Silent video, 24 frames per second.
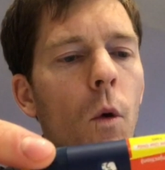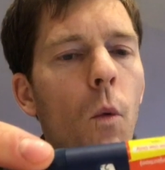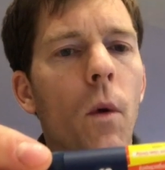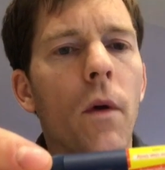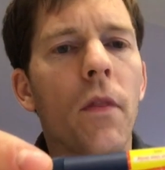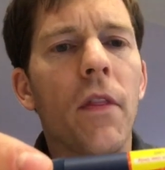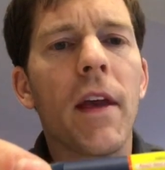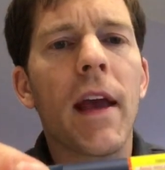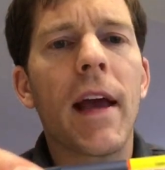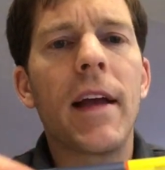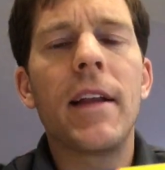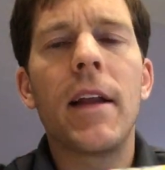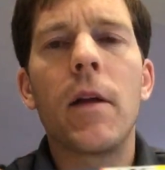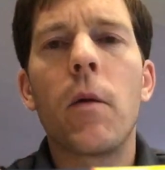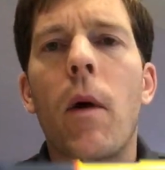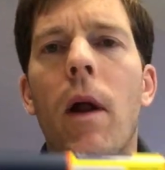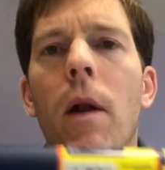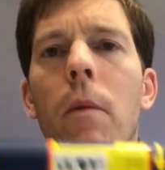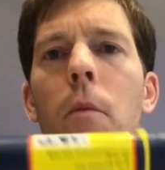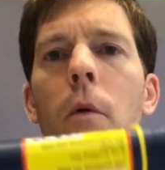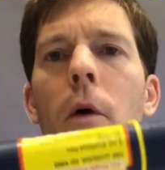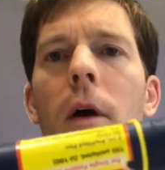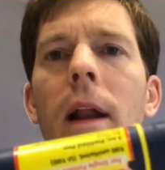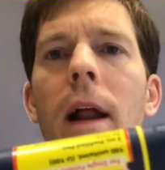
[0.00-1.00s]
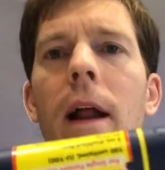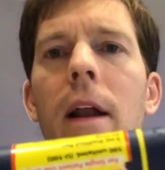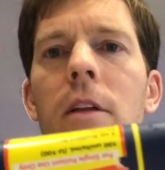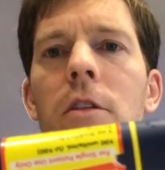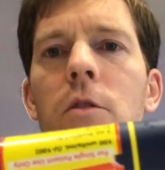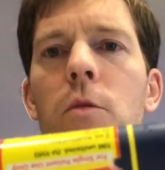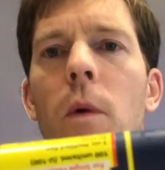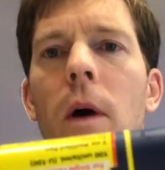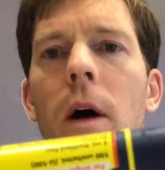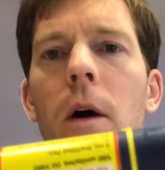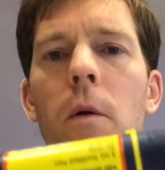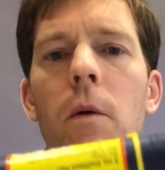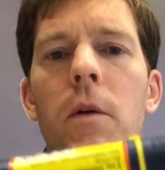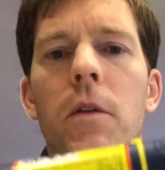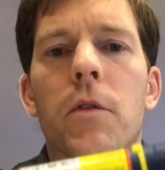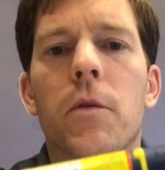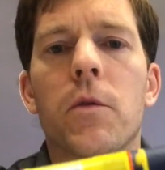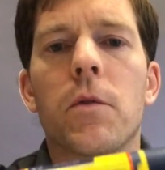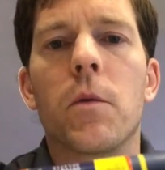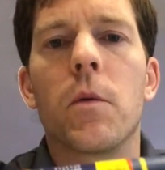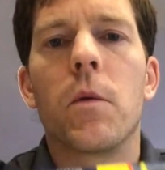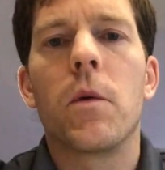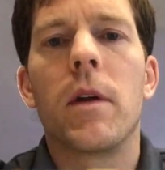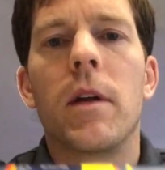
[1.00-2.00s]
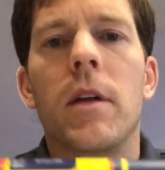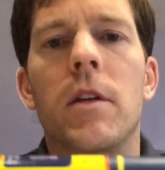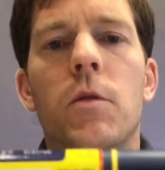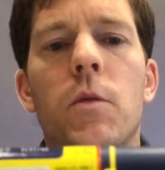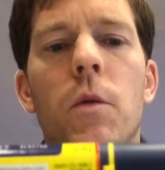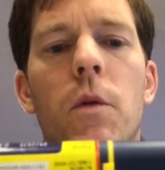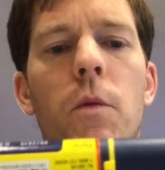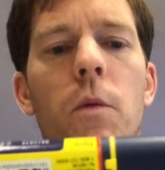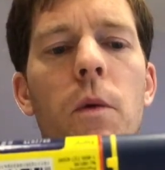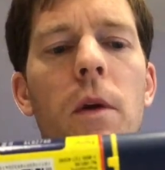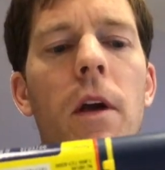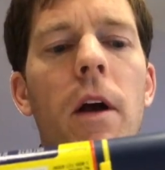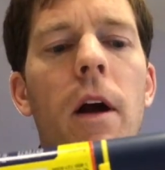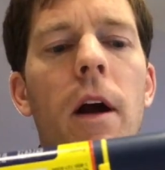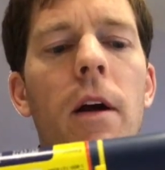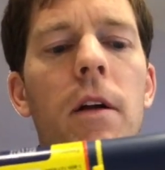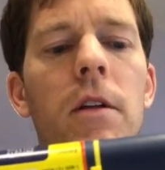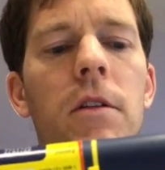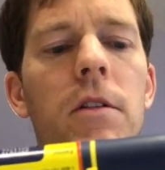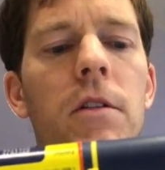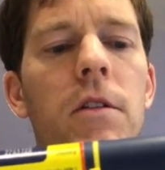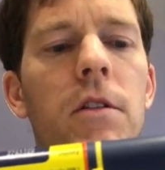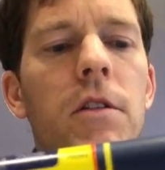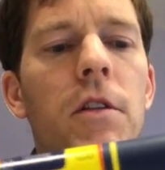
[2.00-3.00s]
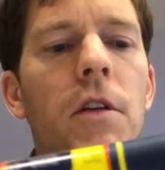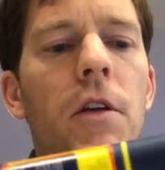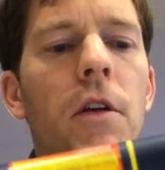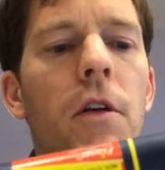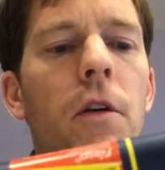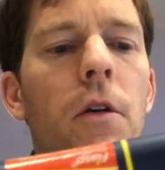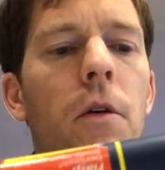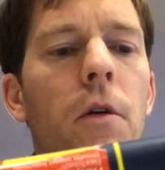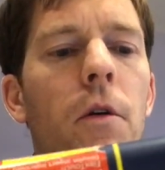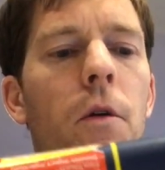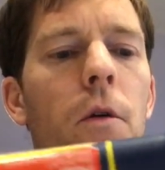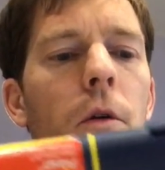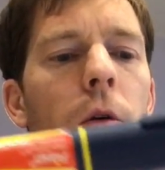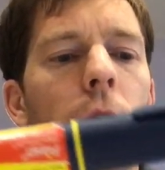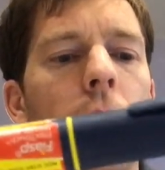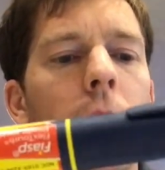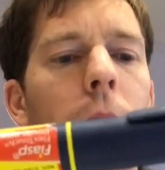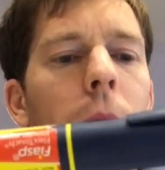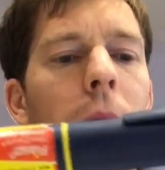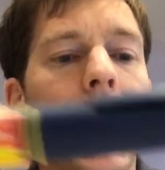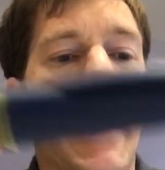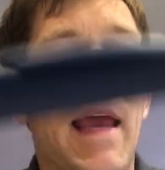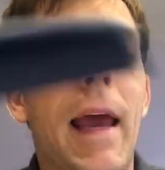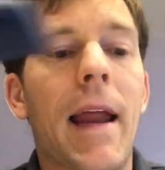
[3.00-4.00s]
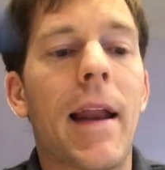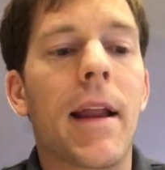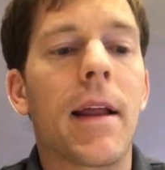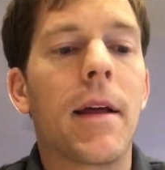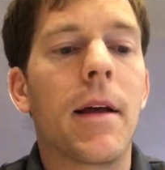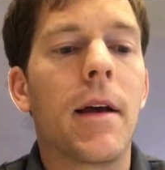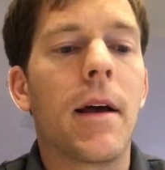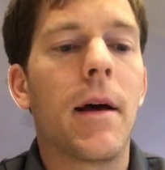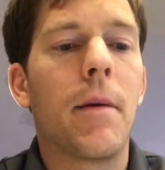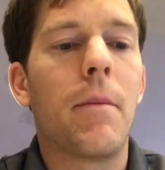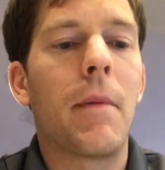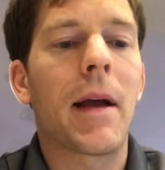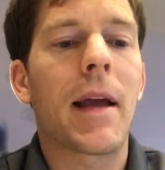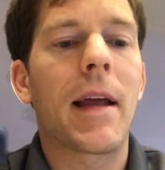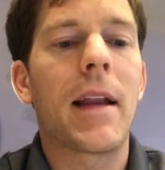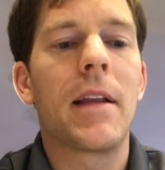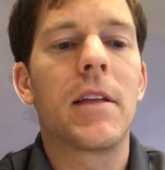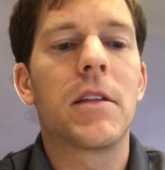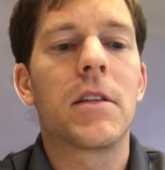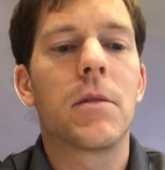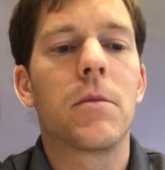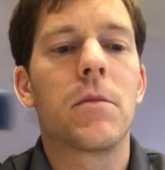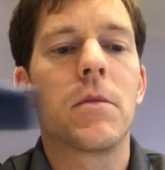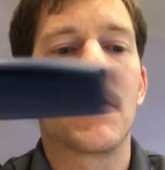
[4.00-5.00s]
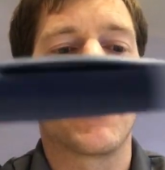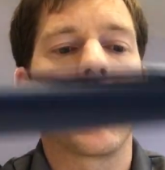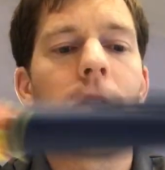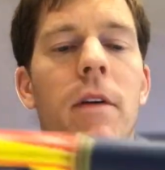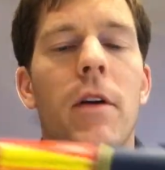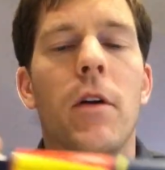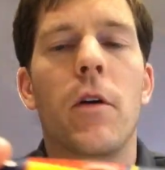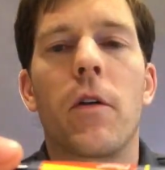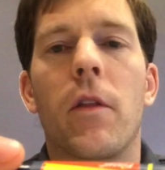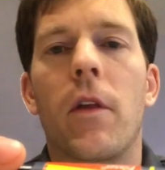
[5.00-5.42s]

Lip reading: one thing I did want to point out as well is with regards to the mechanisms of it,